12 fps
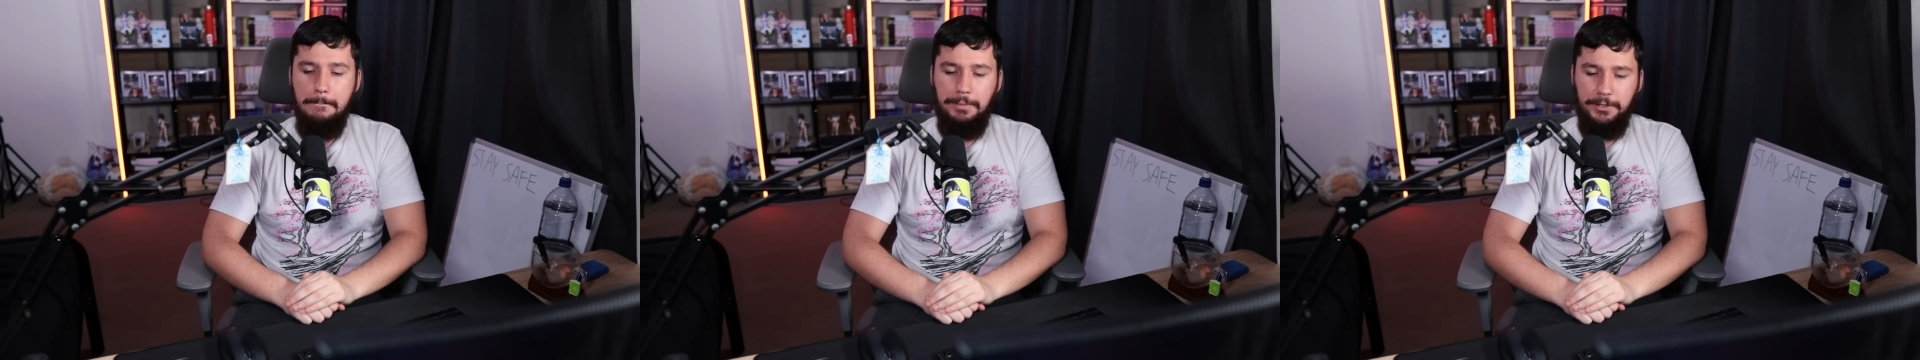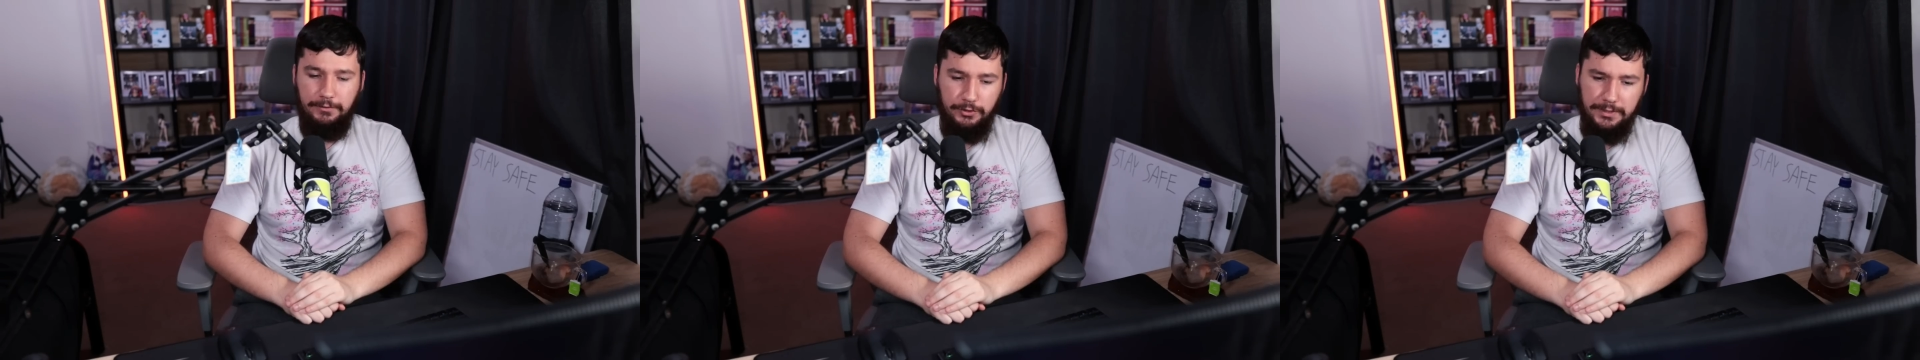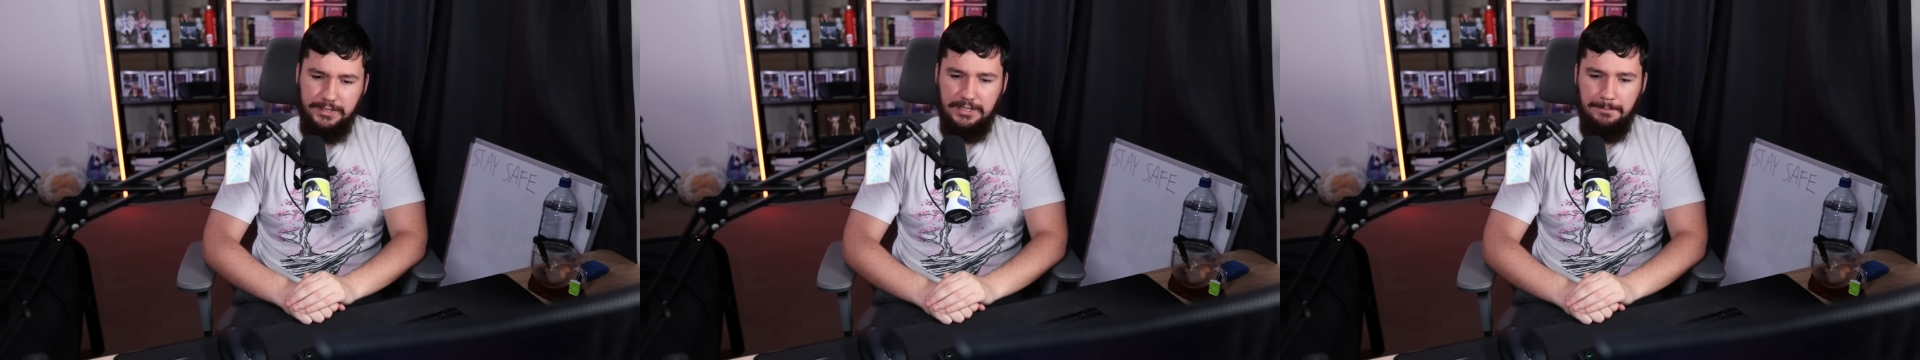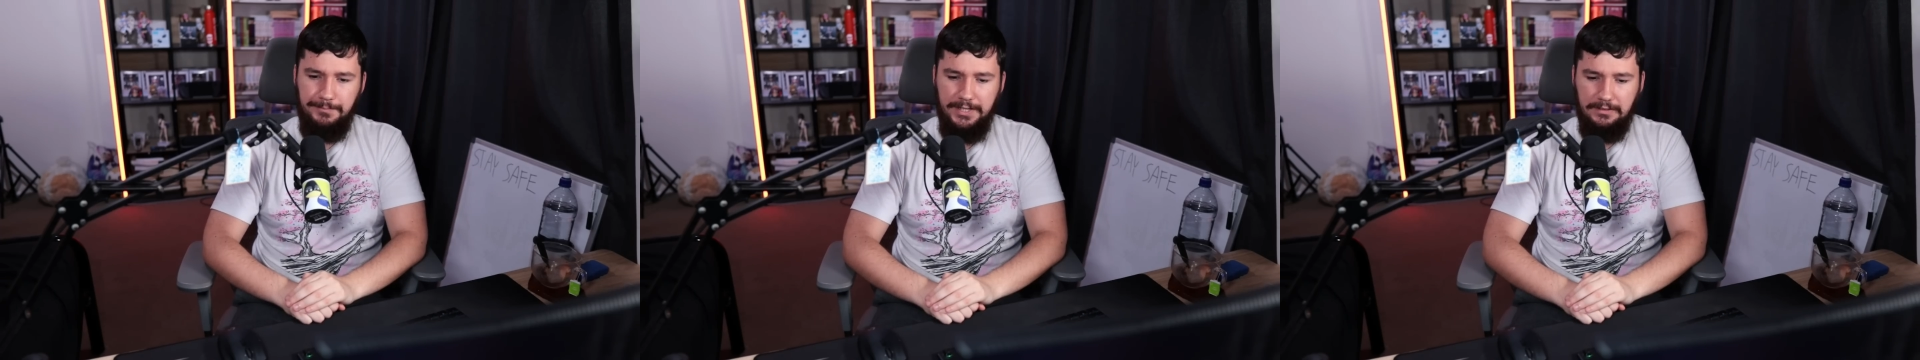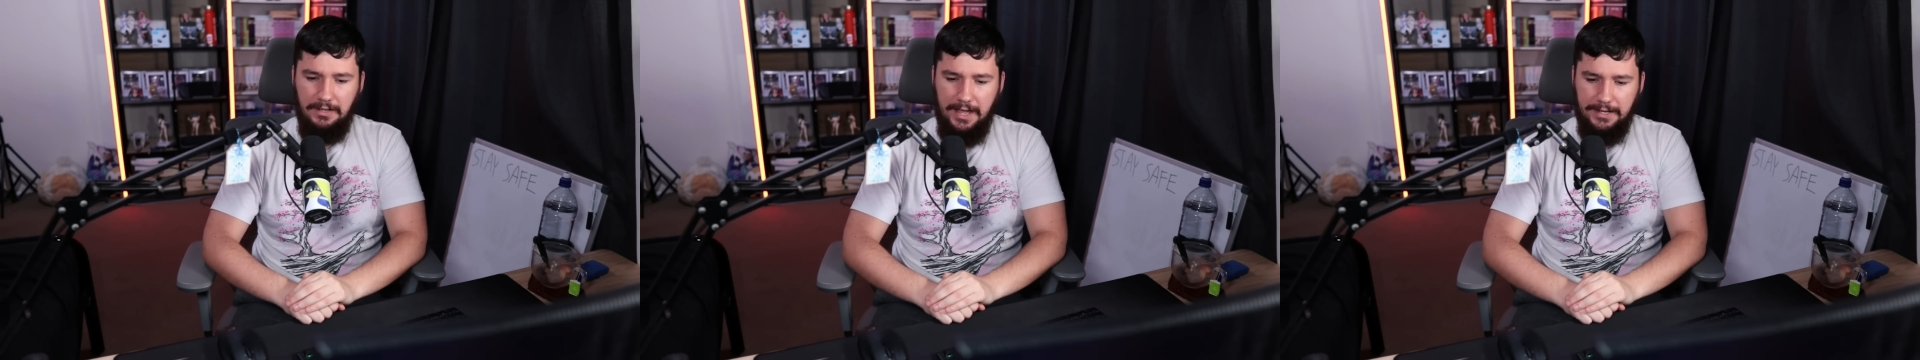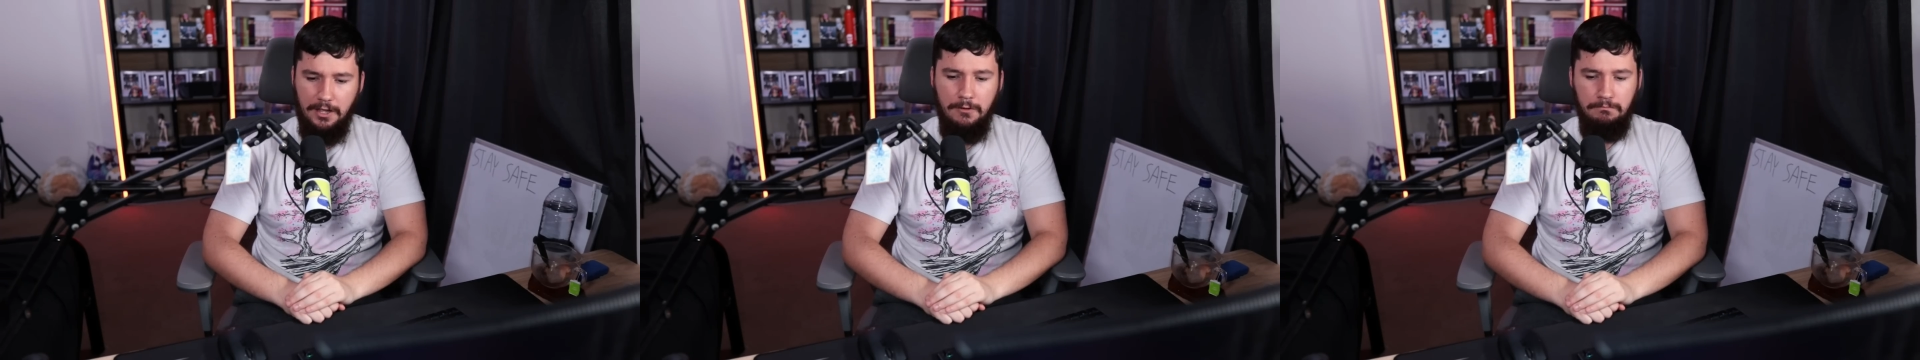But if you're doing something
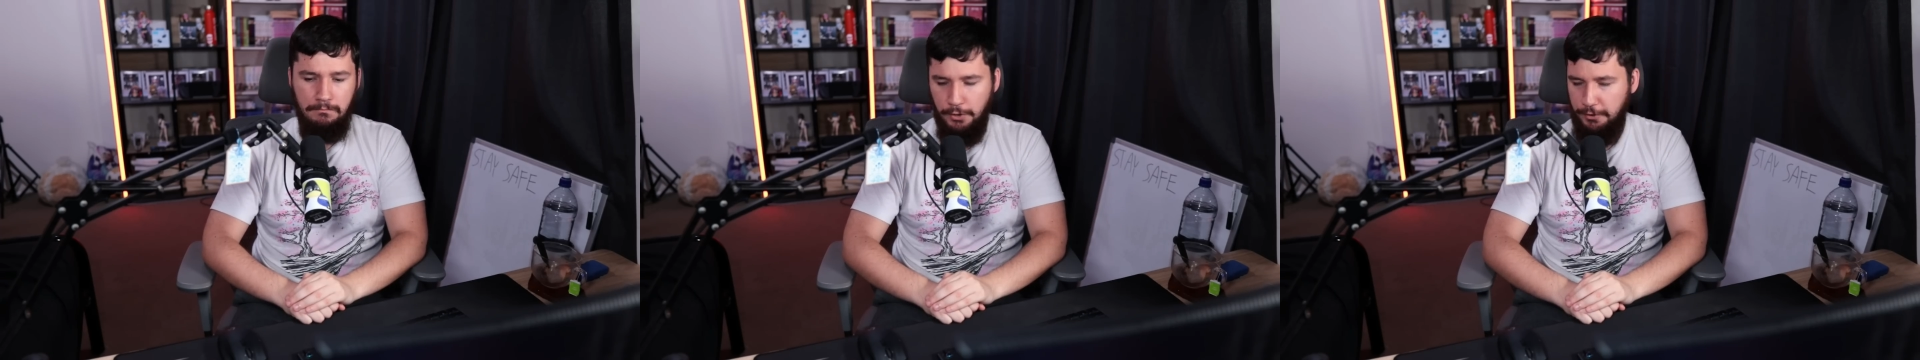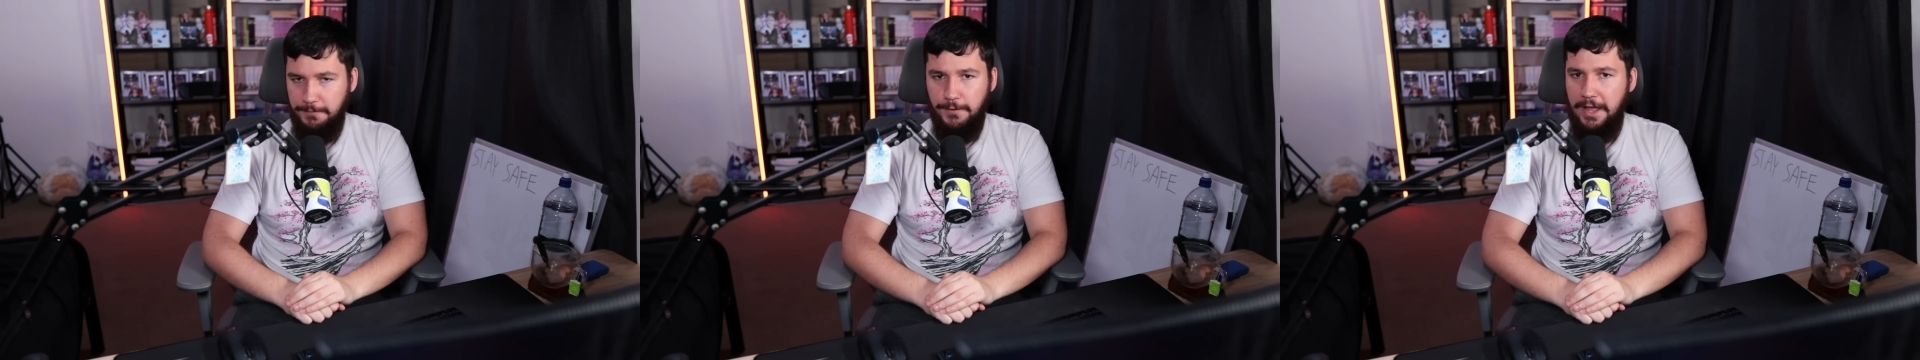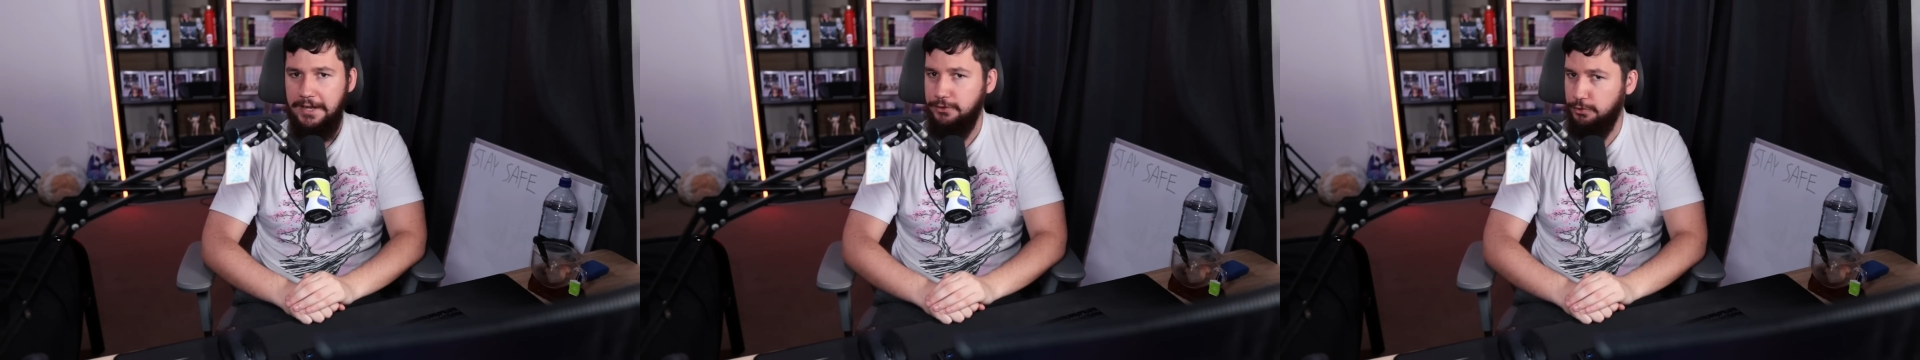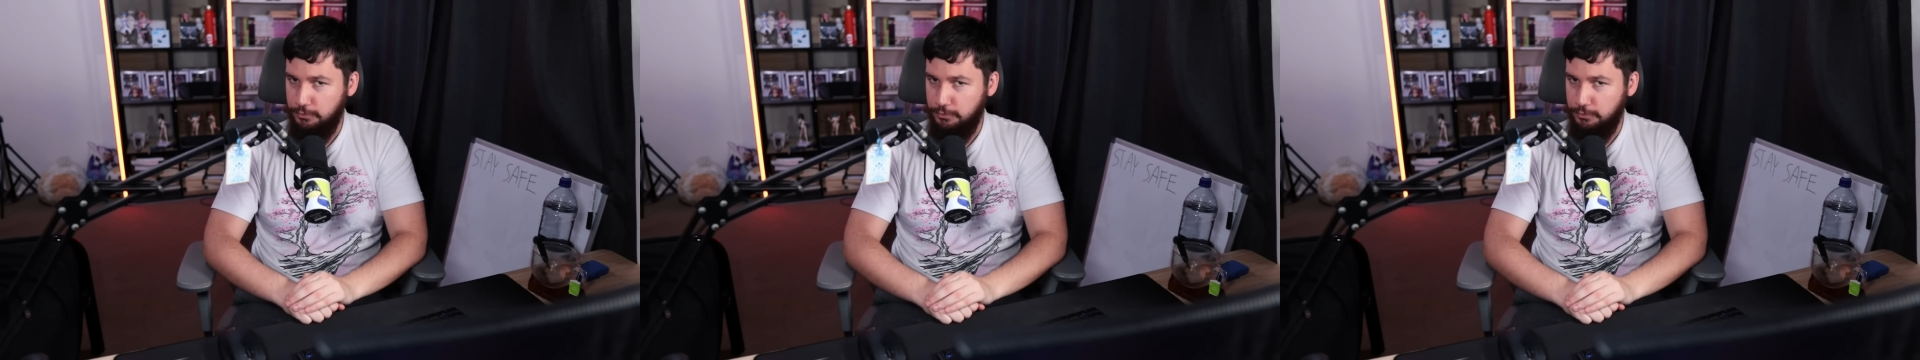like modifying your